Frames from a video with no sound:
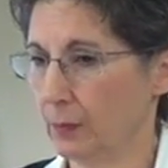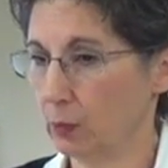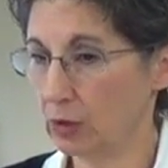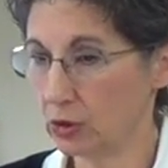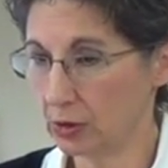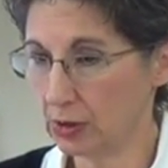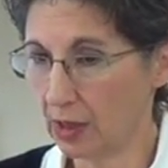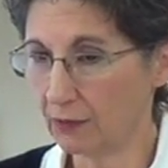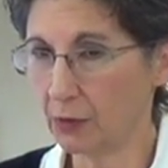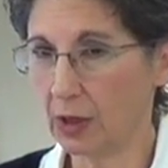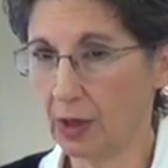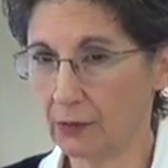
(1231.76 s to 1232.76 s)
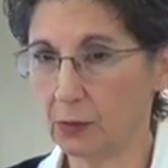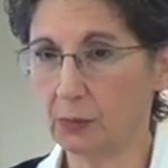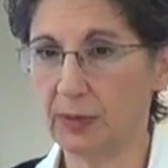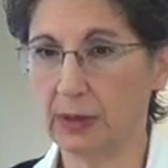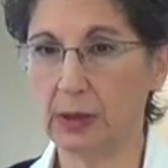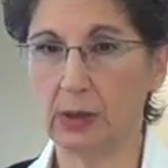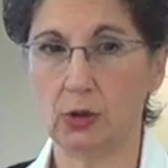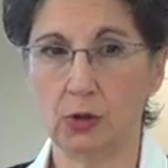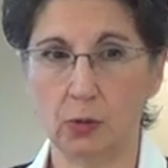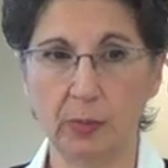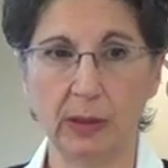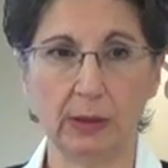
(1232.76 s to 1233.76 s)
We should never ever be
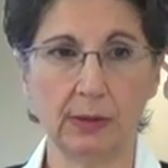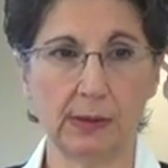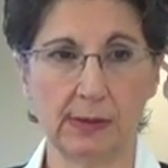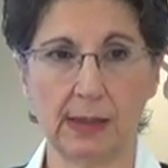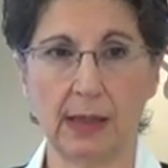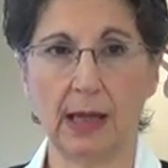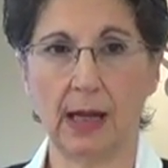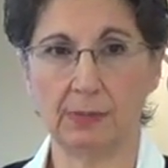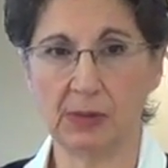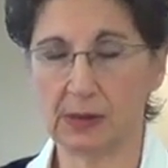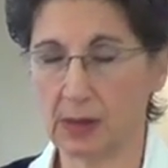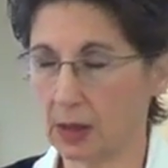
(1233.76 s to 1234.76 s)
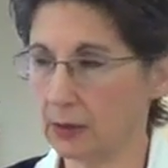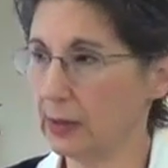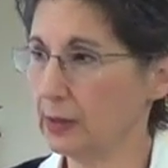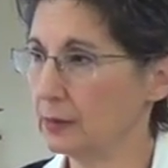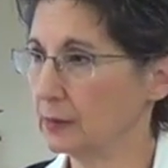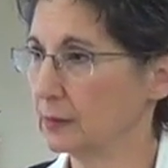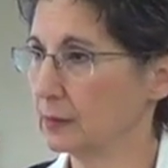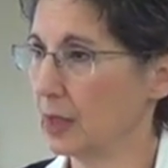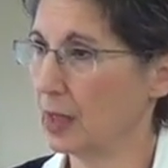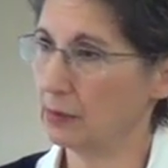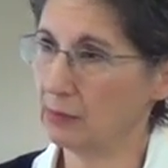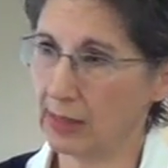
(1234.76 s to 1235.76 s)
too big to say, I'm sorry,
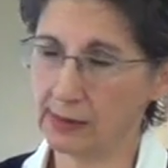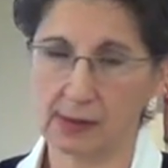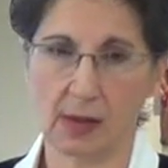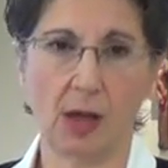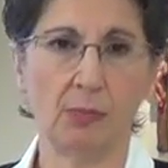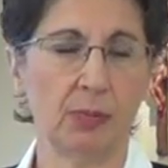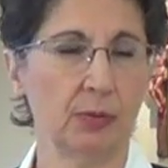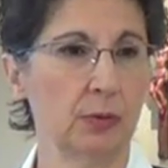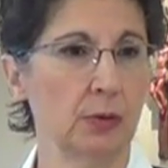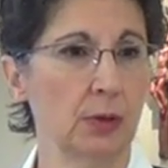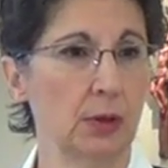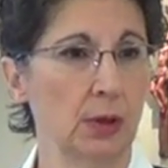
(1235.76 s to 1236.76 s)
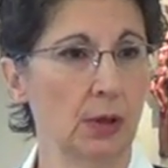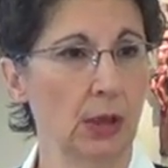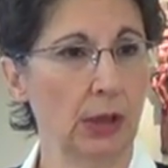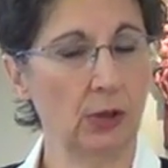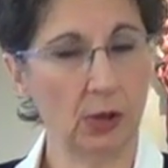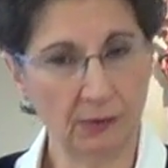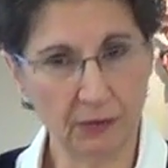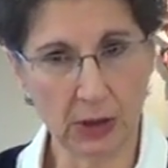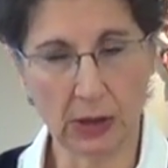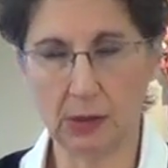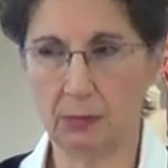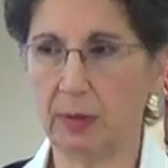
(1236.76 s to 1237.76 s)
I messed up, I could have
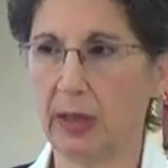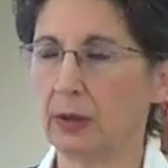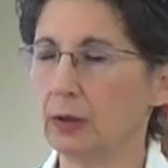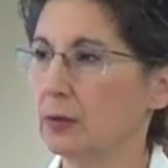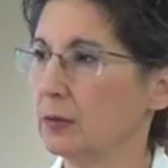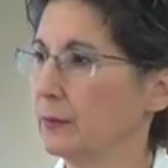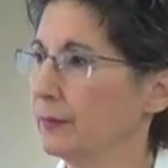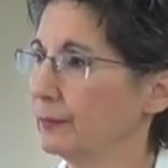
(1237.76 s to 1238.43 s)
done it better.